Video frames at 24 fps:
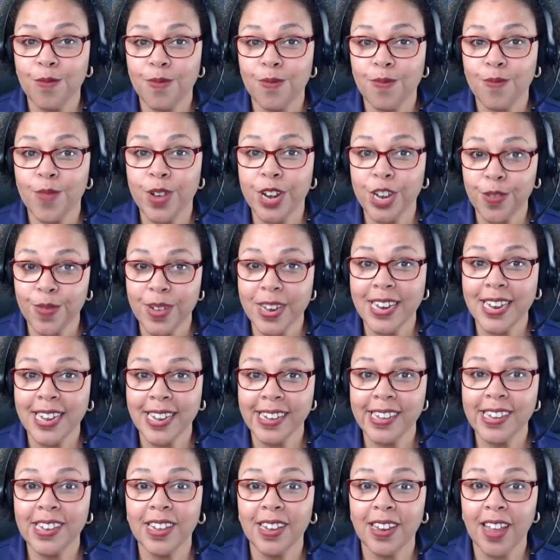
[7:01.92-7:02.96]
when we
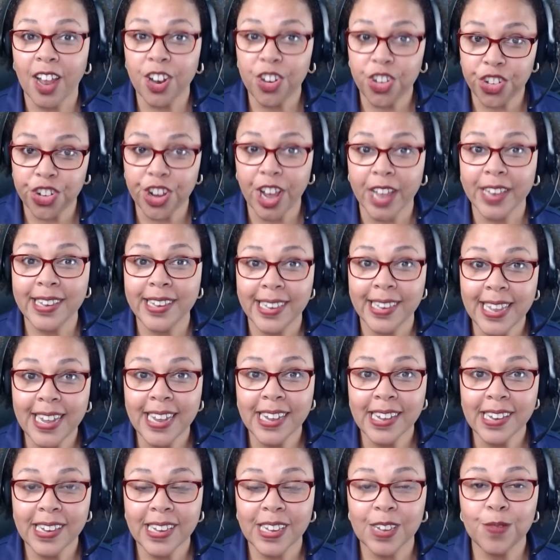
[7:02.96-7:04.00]
need to adjust
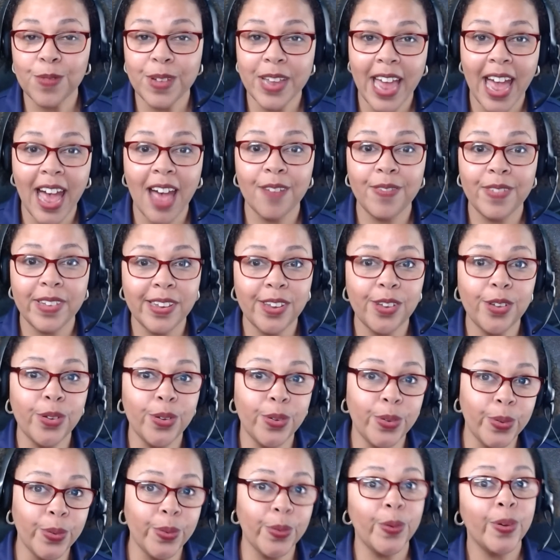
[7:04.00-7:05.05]
things, we have
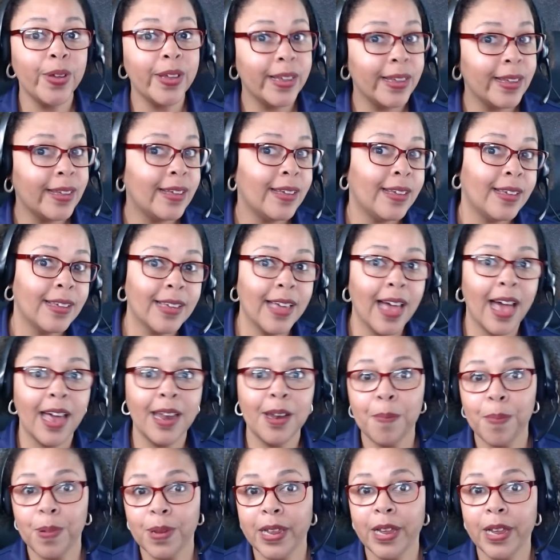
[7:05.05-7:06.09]
to kind
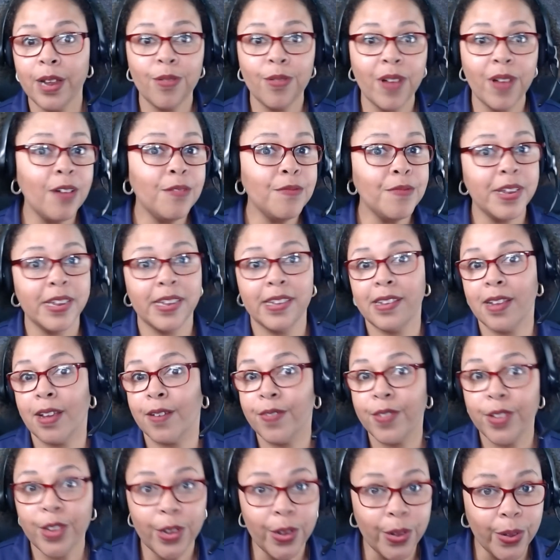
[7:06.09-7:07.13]
of play around with
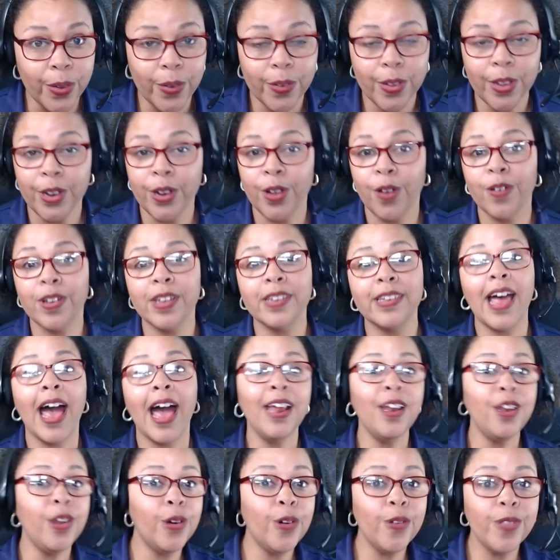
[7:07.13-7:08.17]
stuff too, because
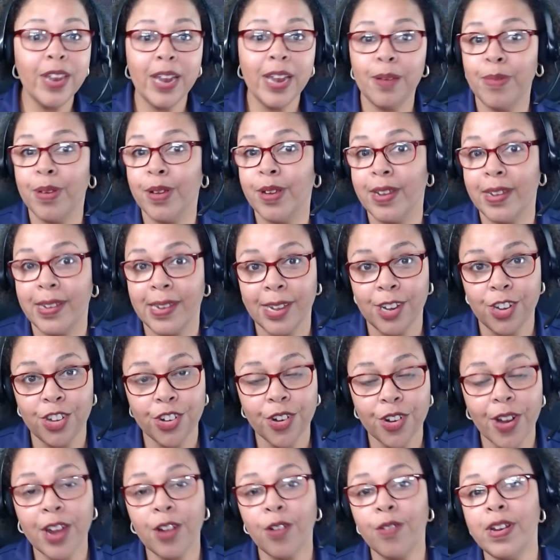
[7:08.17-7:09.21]
I know that I'm a good
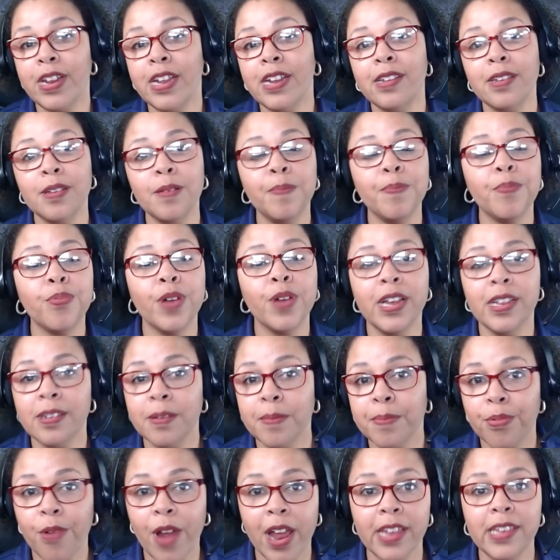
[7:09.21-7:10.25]
teacher. I don't need to
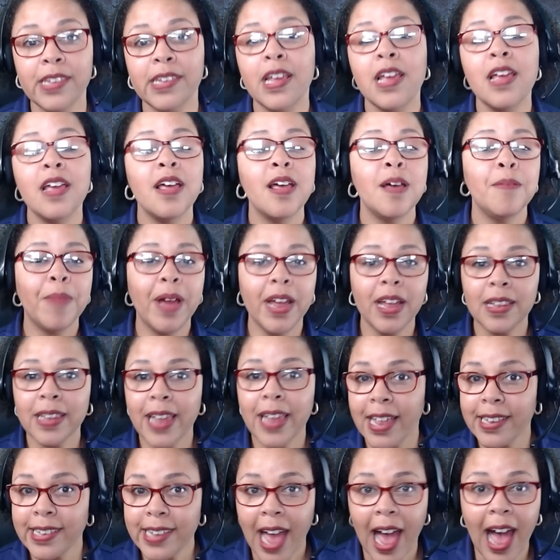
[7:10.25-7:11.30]
price my
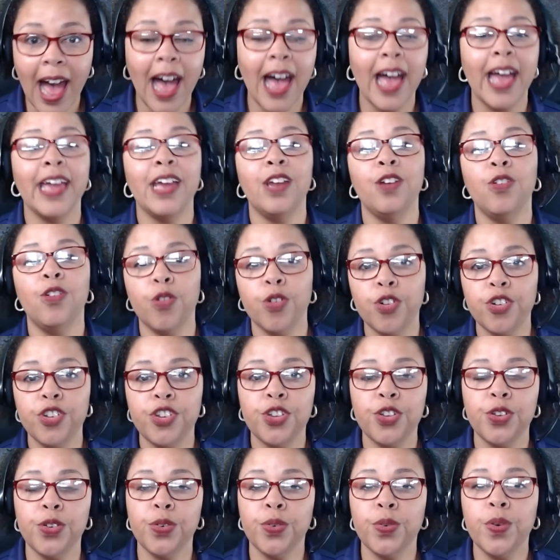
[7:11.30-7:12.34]
class high in order
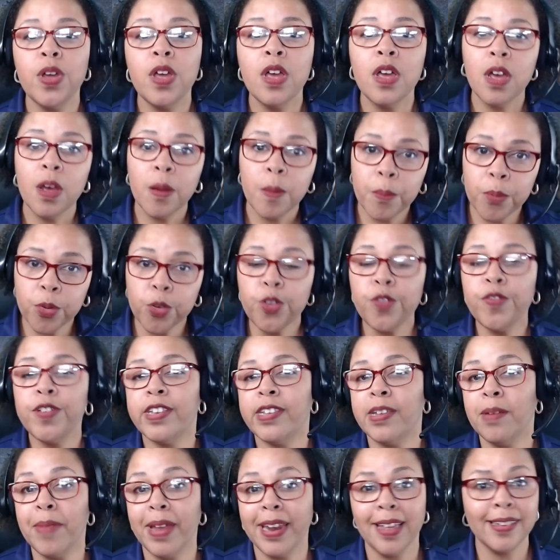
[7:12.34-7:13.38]
to prove to
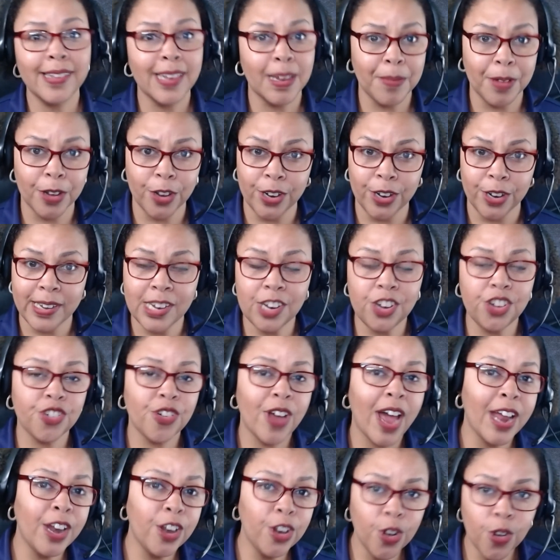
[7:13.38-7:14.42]
somebody else I'm a good teacher.
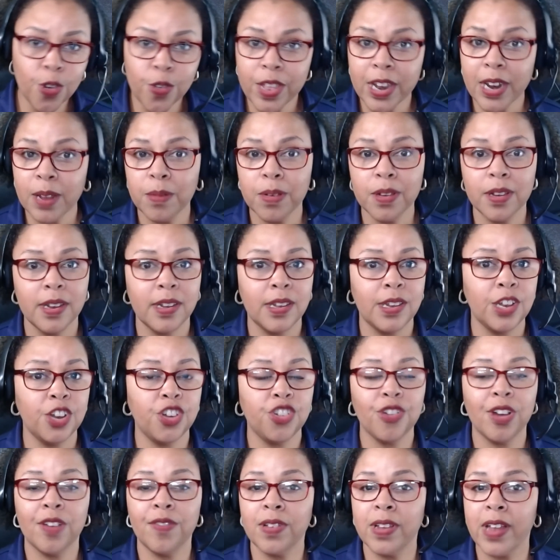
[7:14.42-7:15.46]
I know that I'm a good
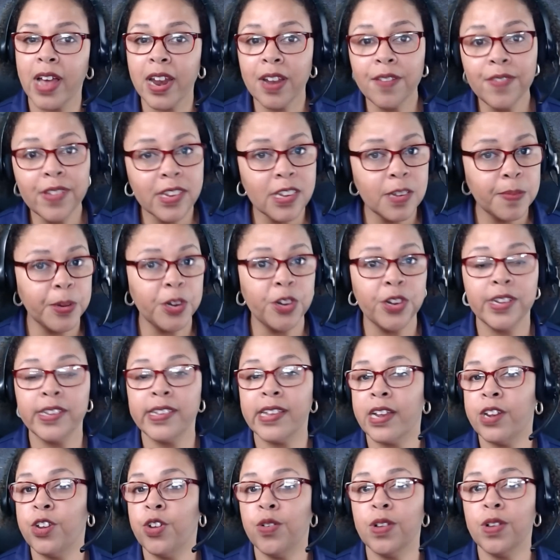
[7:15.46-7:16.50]
teacher. I have a lot of experience.
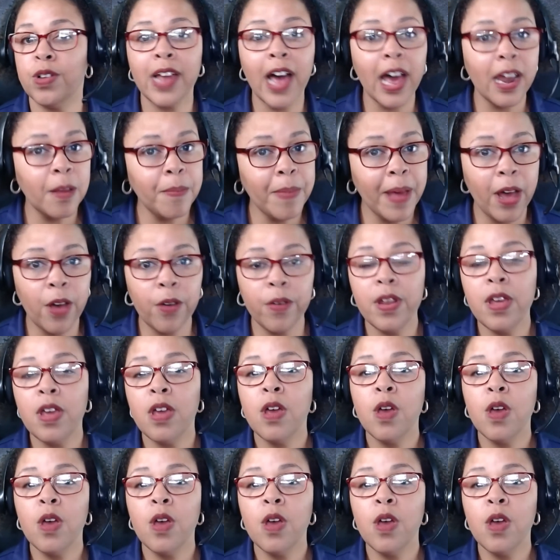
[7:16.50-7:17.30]
I know a lot about